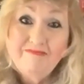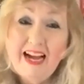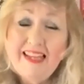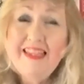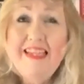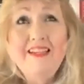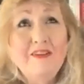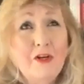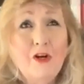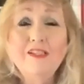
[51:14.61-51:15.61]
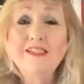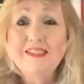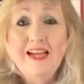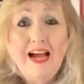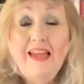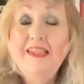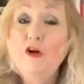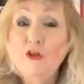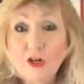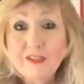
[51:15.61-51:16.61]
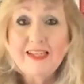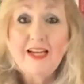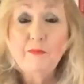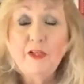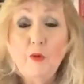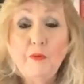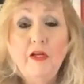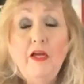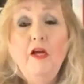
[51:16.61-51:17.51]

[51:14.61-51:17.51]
I think her curtains had to be open.